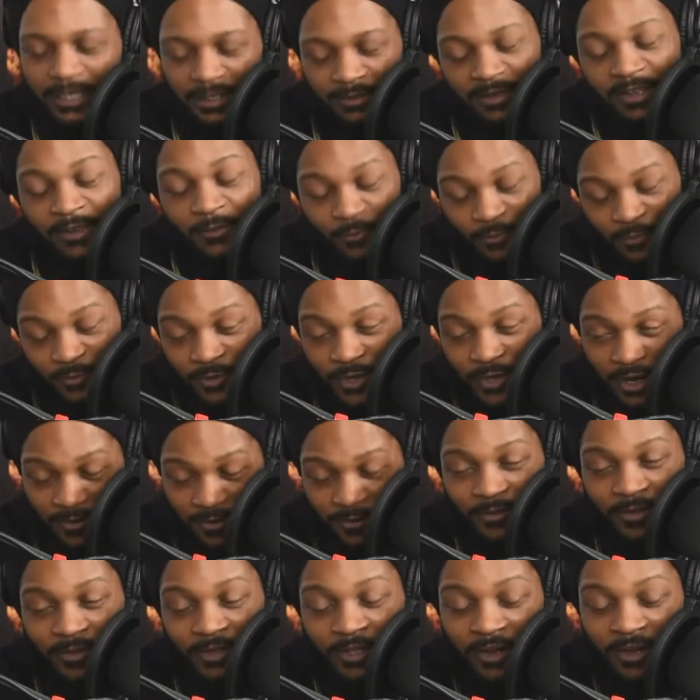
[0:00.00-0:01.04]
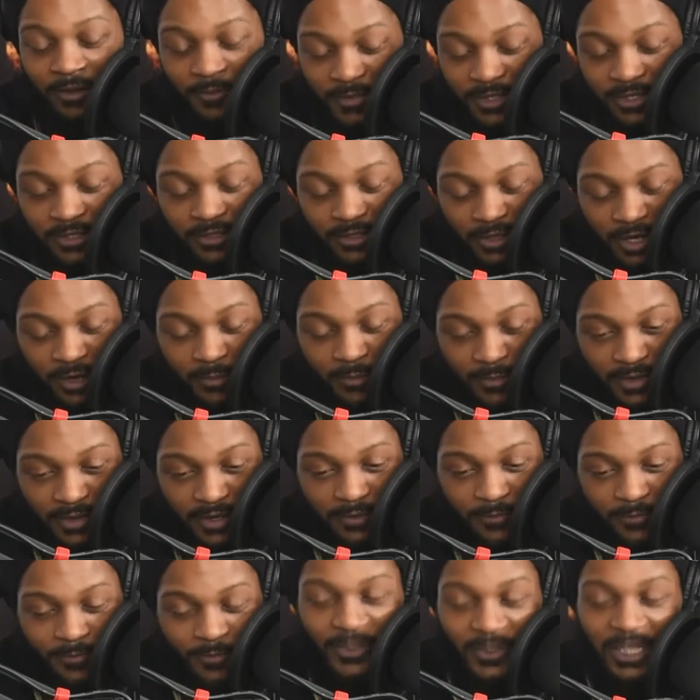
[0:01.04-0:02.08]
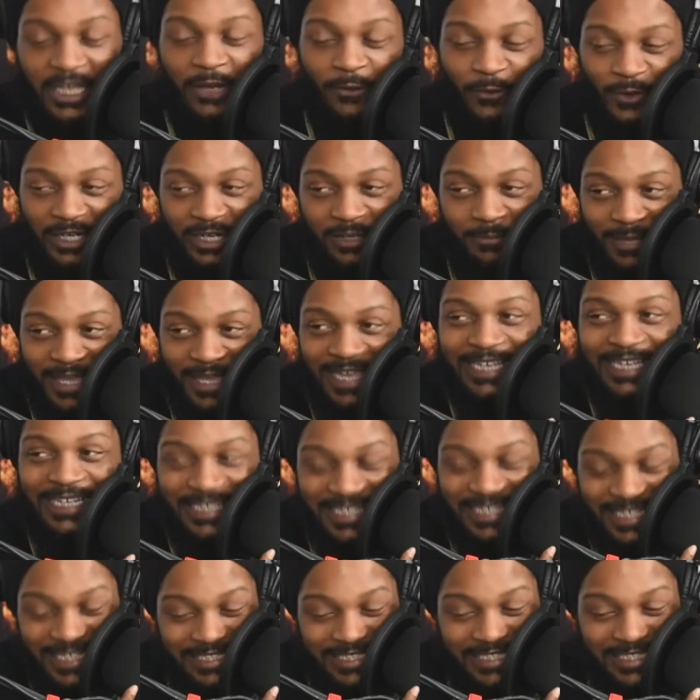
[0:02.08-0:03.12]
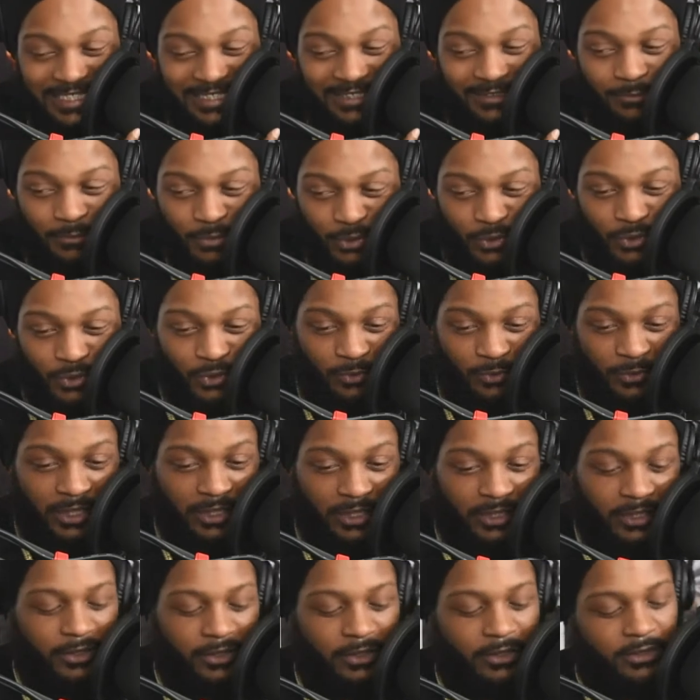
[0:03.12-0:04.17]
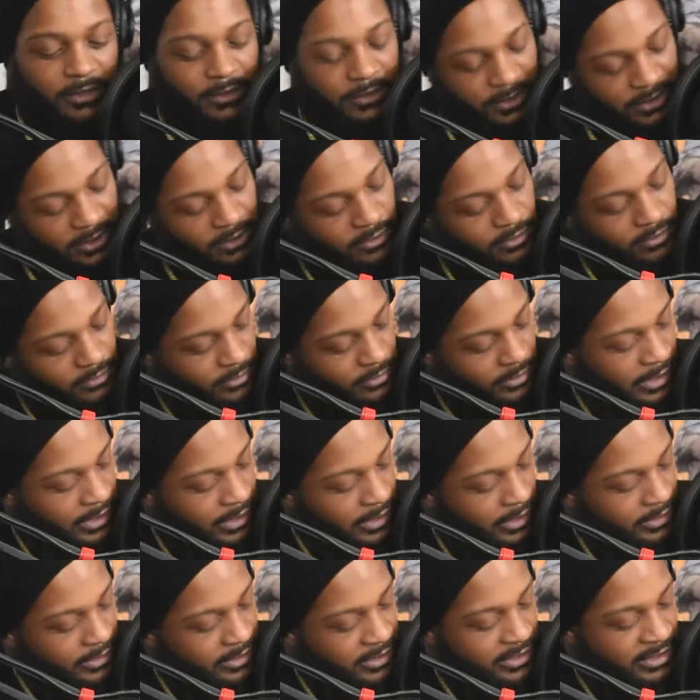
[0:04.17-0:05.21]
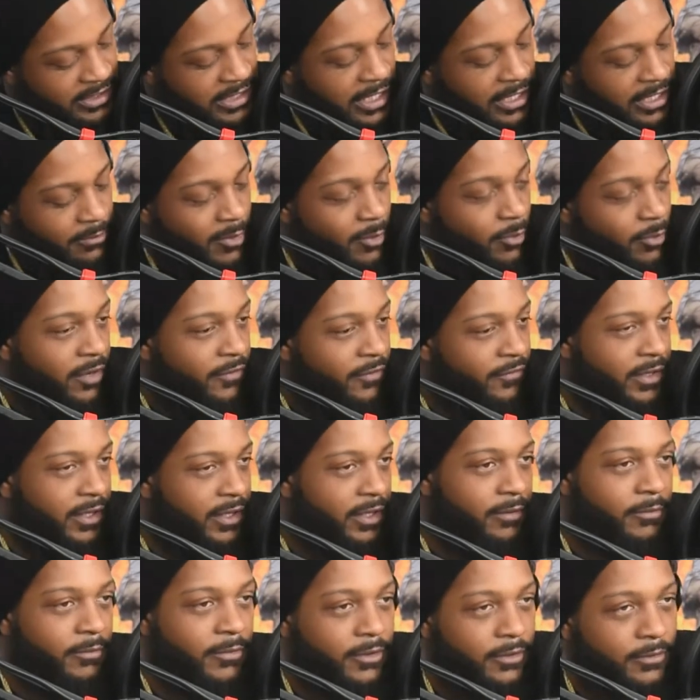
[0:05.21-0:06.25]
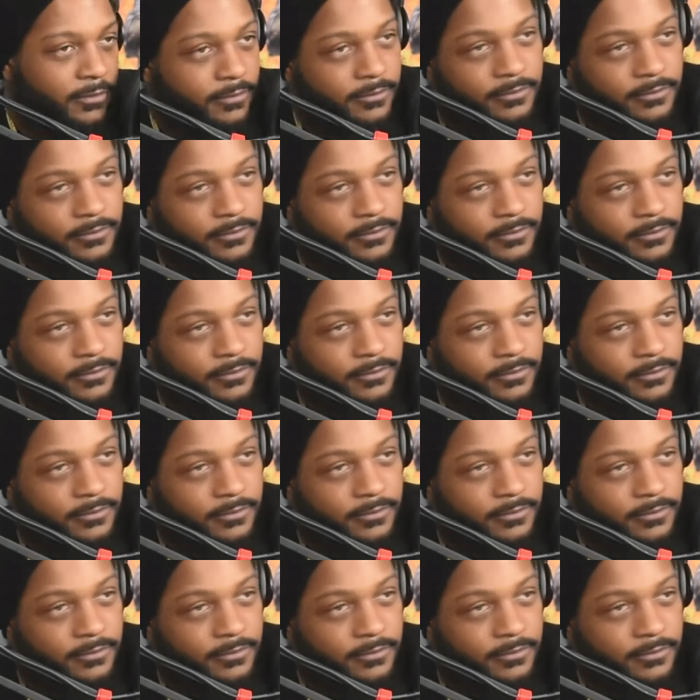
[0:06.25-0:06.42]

You heard me right. It really made Disney buku money. So just shout out my boy for that, man.